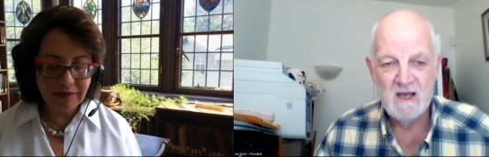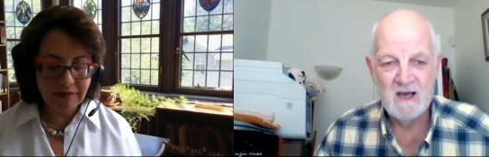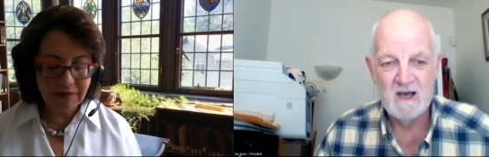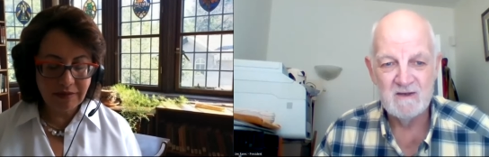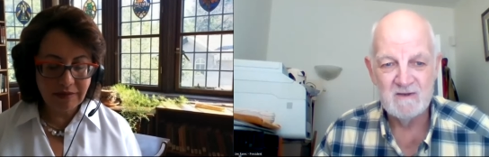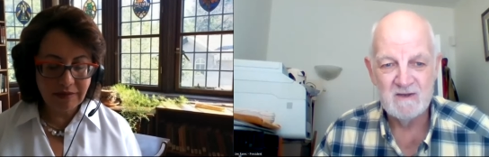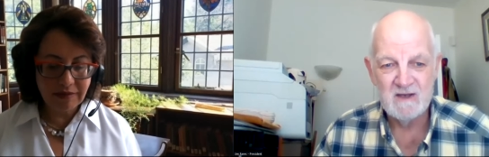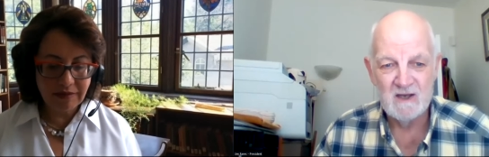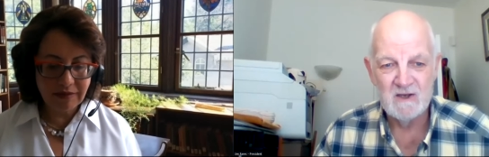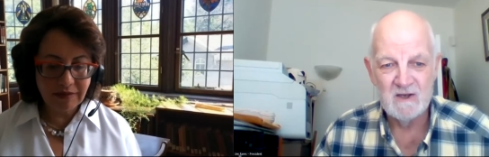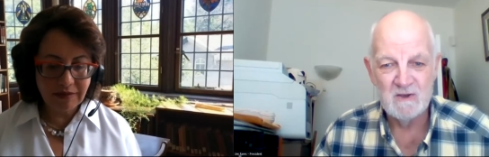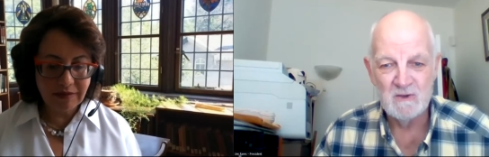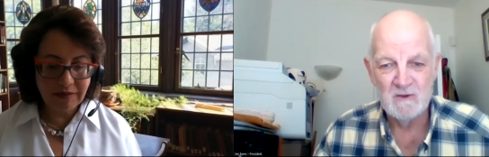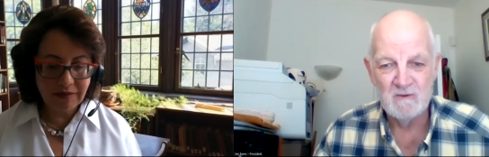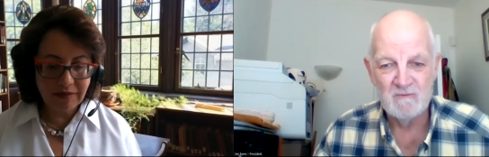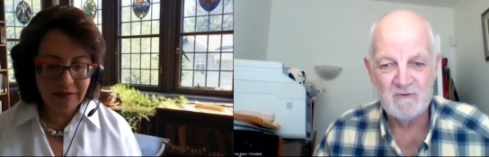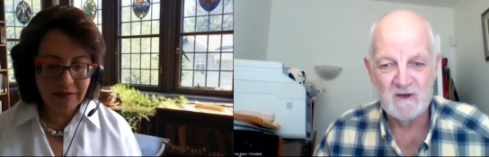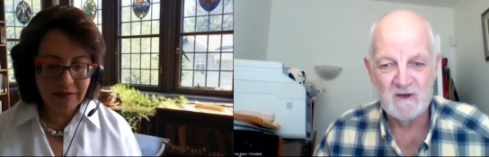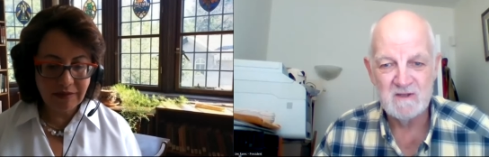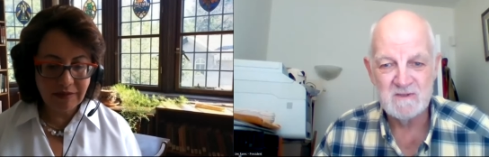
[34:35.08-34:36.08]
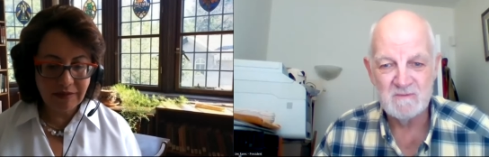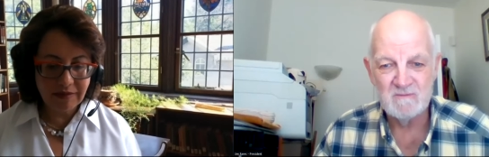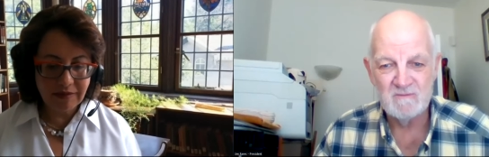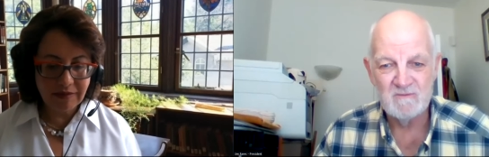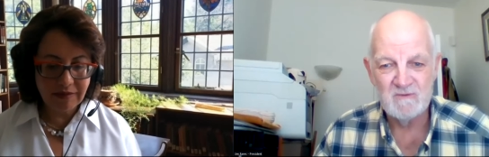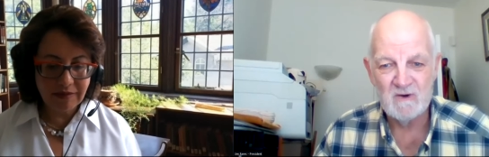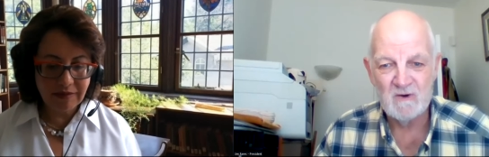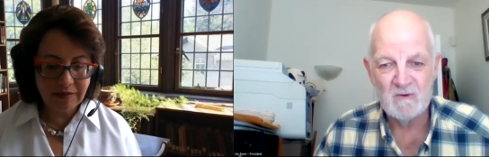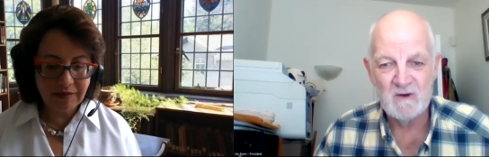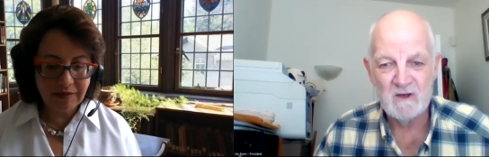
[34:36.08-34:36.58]
Speaker 1: I tell you, you'll find some
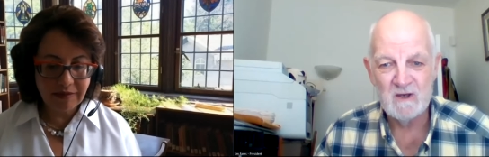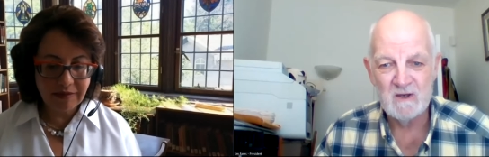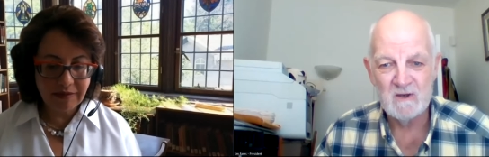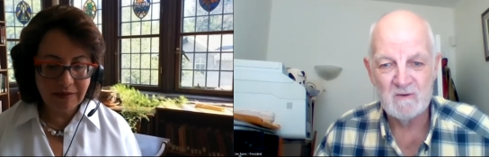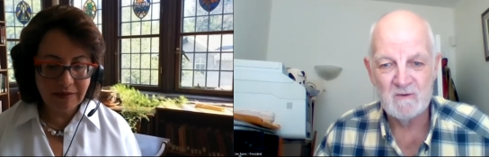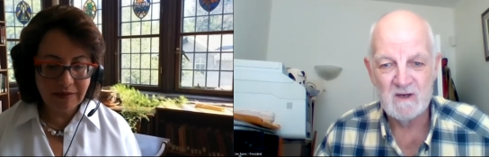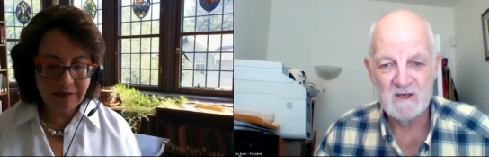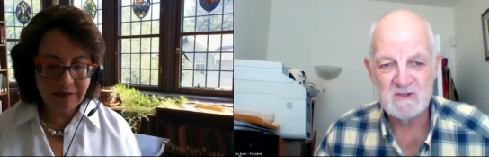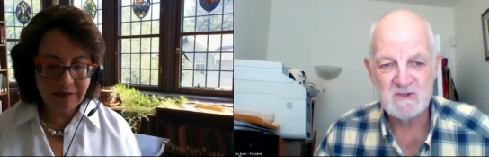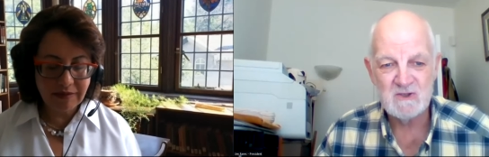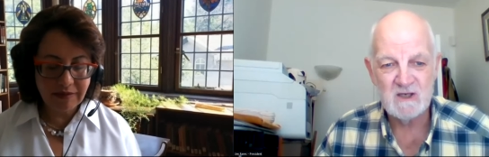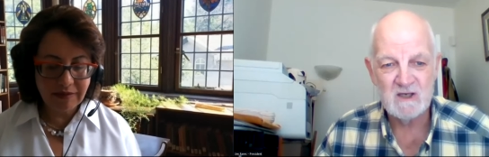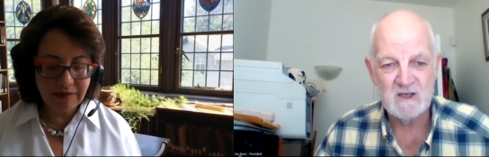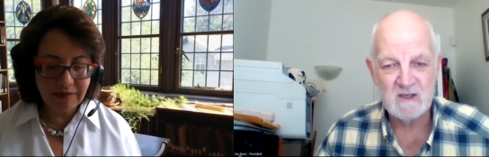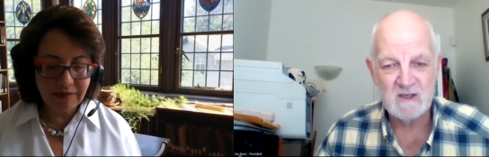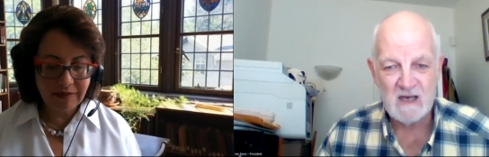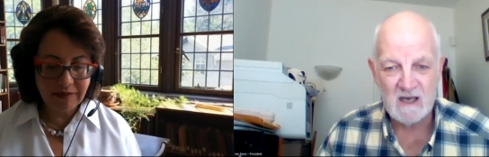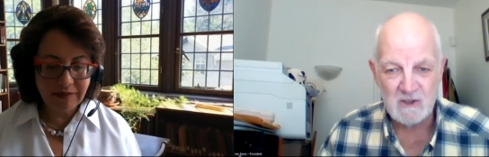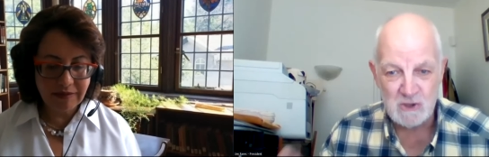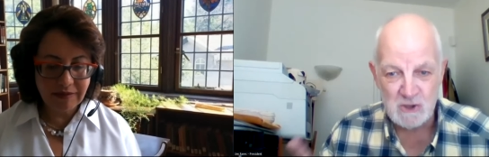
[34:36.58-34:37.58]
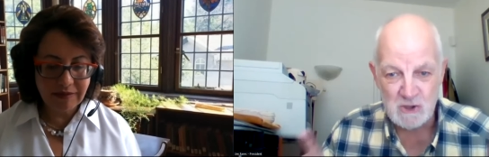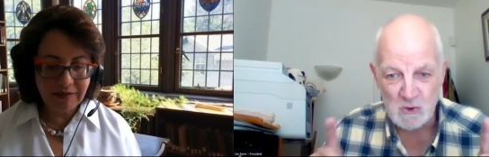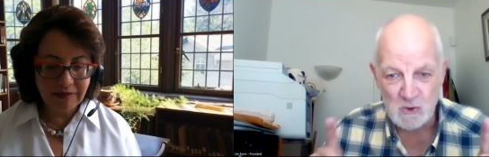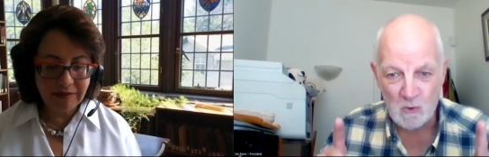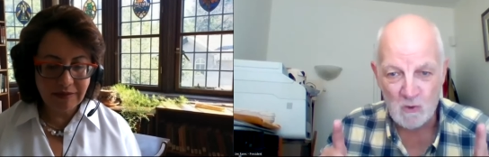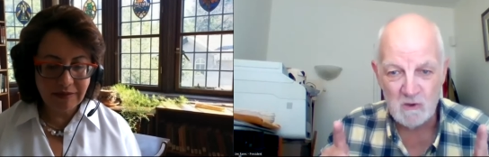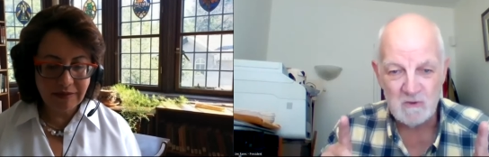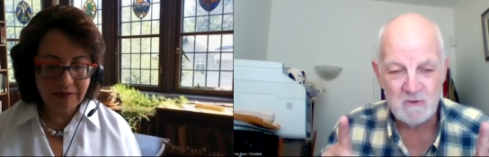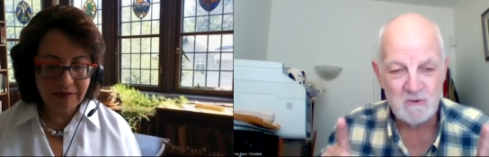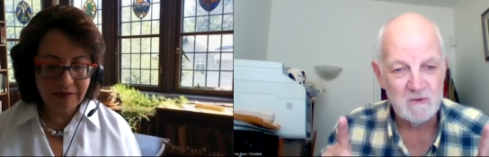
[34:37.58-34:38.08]
very interesting and
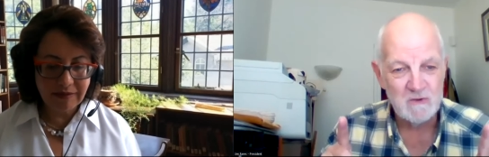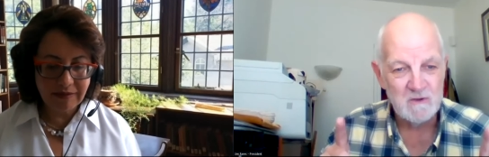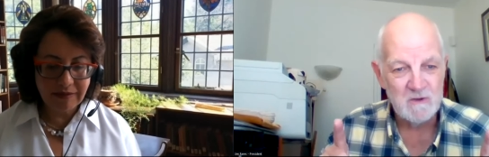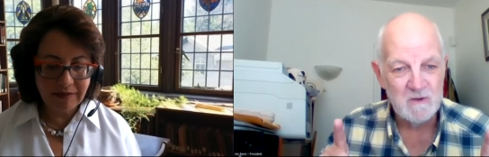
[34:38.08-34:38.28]
short